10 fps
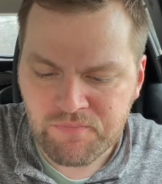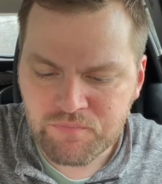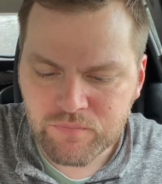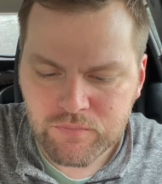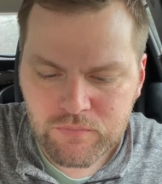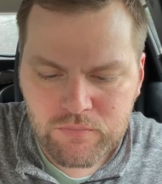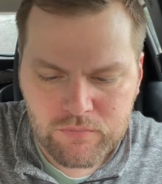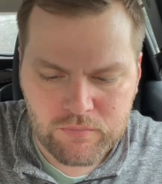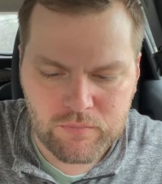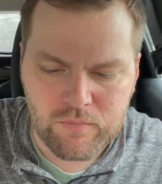
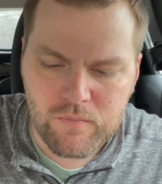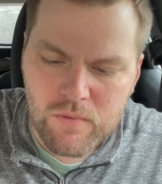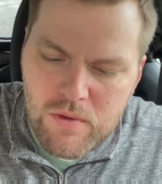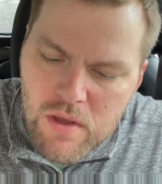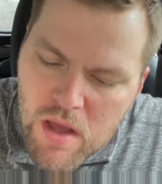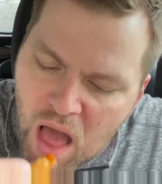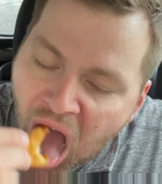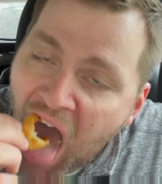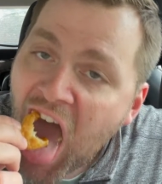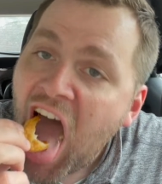
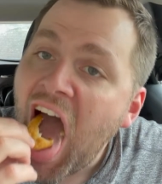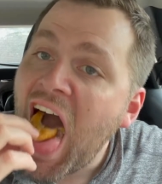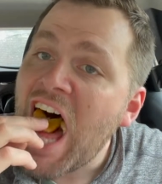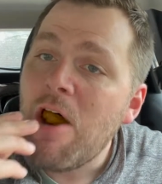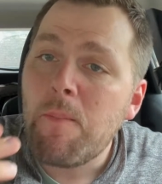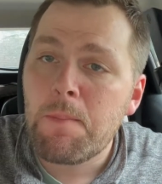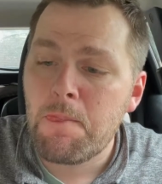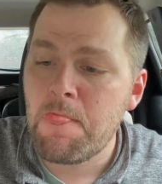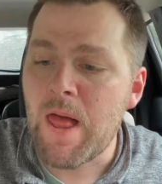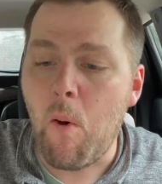
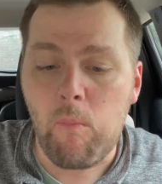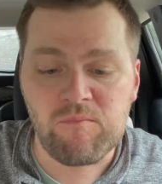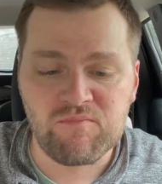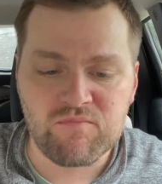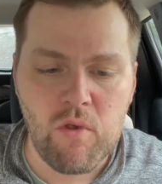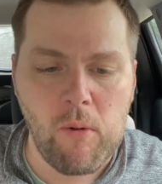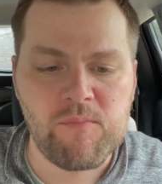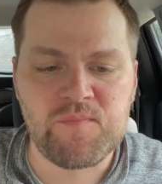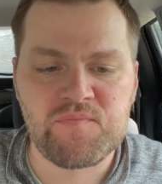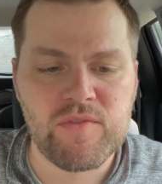
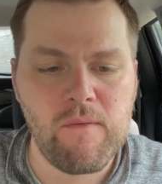Nothing is said.